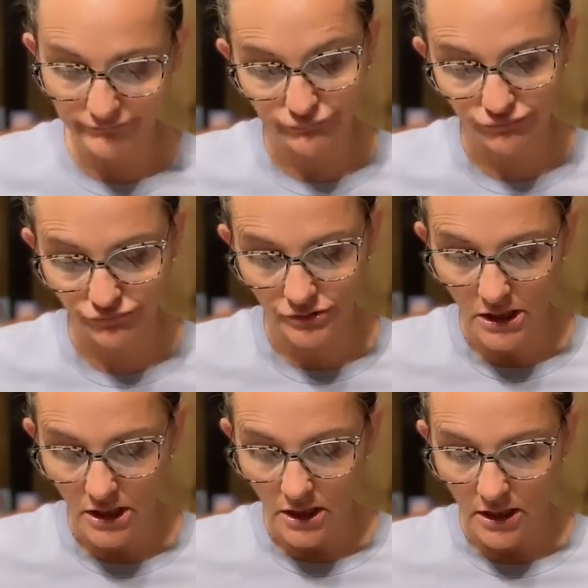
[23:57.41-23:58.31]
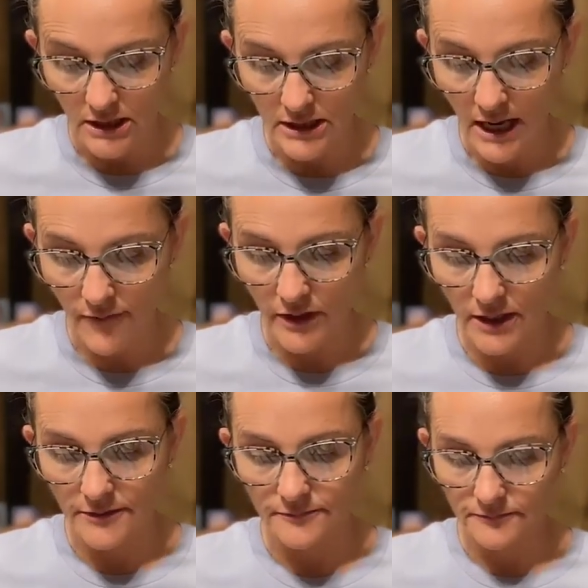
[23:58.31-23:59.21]
it,
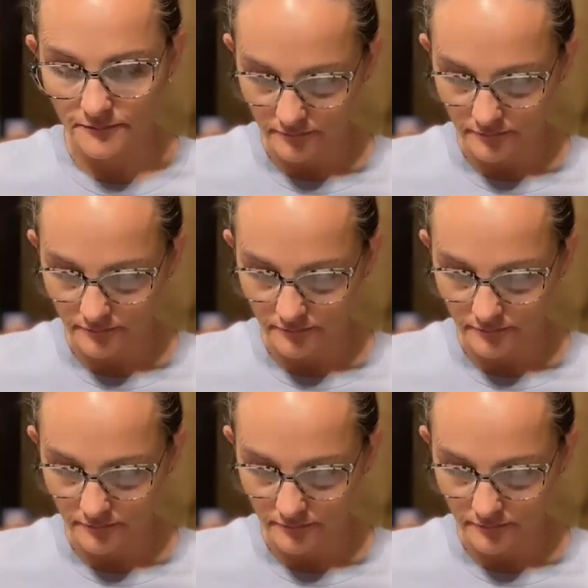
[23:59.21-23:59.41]
NIV.